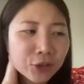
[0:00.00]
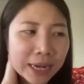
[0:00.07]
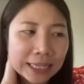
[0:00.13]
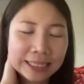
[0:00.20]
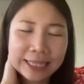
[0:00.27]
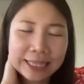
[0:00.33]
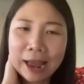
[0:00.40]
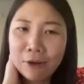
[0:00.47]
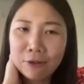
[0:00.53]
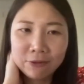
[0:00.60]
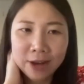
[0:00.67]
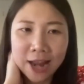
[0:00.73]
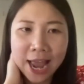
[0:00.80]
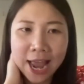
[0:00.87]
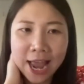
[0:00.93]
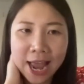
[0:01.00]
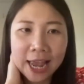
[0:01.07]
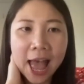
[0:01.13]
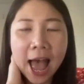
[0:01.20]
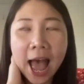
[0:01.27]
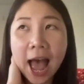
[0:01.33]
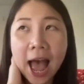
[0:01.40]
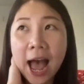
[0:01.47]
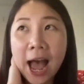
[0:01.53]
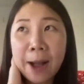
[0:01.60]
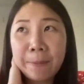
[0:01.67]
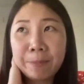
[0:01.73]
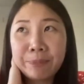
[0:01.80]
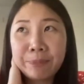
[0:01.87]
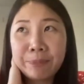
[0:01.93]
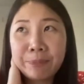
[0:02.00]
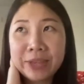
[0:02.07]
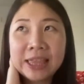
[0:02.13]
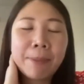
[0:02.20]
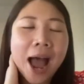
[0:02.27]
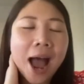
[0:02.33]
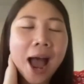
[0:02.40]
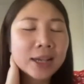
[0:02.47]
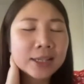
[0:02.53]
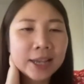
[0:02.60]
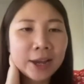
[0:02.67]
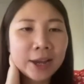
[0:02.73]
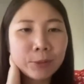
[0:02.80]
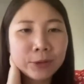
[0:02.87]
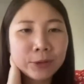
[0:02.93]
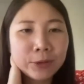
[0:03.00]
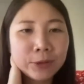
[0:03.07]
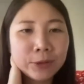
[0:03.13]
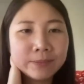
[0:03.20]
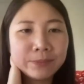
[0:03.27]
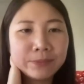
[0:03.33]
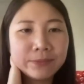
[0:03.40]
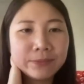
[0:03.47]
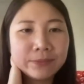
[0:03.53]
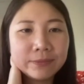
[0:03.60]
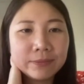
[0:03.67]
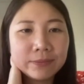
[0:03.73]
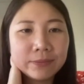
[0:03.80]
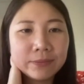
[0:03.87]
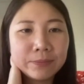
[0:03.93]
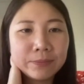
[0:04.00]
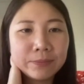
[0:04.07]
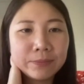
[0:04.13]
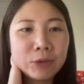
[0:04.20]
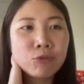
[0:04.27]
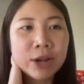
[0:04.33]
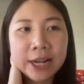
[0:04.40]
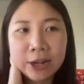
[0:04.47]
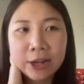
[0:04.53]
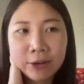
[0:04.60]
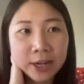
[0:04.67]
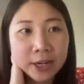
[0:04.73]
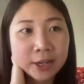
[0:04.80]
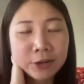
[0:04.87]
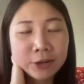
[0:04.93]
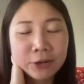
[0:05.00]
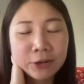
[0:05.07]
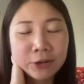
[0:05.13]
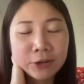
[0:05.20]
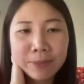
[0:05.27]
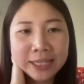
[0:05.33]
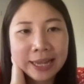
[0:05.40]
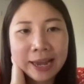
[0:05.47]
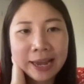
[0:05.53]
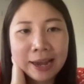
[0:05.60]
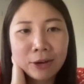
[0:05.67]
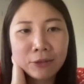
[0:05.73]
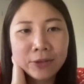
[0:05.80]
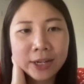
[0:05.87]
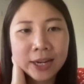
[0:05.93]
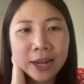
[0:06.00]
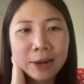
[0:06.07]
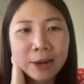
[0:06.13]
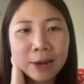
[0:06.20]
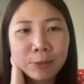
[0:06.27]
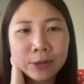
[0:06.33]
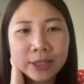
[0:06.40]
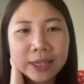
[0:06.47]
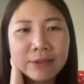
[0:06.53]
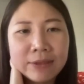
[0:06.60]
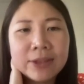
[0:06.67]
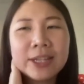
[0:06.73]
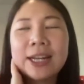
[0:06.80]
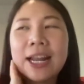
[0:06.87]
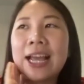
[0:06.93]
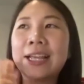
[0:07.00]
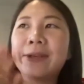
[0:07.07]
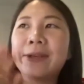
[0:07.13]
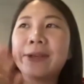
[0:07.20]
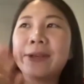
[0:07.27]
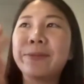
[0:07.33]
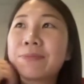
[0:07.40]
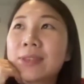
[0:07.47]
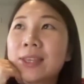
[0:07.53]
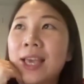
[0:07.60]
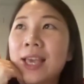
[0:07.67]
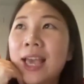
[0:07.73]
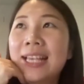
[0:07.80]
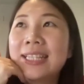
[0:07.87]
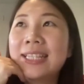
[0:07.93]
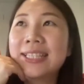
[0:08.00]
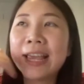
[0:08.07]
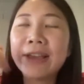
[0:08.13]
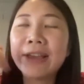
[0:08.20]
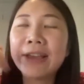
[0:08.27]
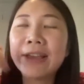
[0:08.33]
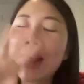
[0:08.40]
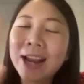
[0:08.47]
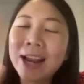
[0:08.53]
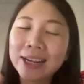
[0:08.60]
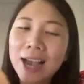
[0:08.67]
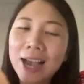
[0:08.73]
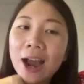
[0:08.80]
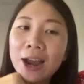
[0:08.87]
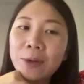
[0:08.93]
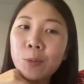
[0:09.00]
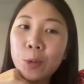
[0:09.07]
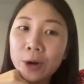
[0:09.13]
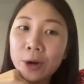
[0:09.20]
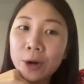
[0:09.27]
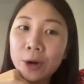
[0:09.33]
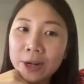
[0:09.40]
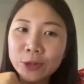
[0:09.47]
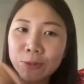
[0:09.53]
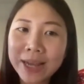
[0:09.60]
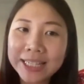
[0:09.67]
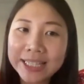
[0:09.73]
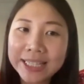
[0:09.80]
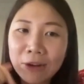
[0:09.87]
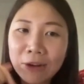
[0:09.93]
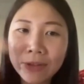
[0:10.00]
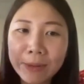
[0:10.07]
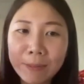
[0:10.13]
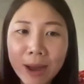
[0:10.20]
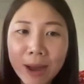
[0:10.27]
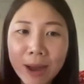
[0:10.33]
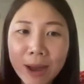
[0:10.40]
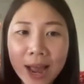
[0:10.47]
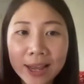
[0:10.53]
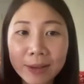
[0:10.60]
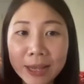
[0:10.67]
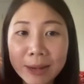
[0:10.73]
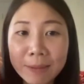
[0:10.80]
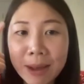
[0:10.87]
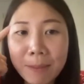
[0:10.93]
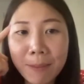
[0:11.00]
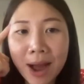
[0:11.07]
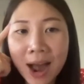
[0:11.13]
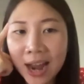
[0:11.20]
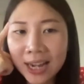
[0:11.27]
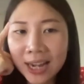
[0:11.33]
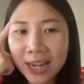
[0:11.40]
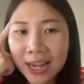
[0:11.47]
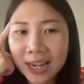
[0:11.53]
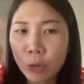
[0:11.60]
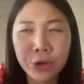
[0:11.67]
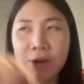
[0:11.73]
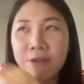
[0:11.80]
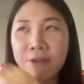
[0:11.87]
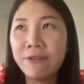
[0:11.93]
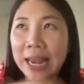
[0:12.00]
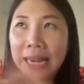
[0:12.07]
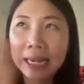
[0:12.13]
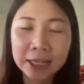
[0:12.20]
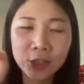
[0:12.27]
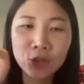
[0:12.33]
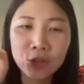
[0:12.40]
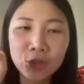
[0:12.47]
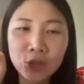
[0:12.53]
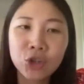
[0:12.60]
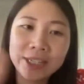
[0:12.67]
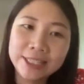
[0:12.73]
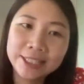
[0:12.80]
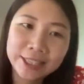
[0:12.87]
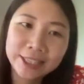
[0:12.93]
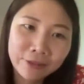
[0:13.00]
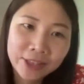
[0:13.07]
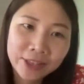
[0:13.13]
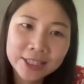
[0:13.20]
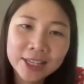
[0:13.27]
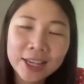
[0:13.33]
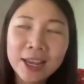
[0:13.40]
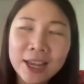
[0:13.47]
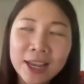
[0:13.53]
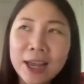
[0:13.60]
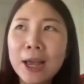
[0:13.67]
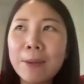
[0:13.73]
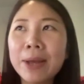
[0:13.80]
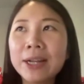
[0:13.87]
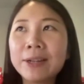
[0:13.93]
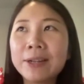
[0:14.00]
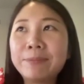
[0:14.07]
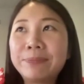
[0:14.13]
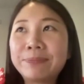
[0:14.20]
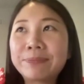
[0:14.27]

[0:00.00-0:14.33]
to myself. Like in the past, I would be really critical of myself, and I would even like say very unkind words to myself in my mind, like, oh, you're a failure, you don't deserve this. But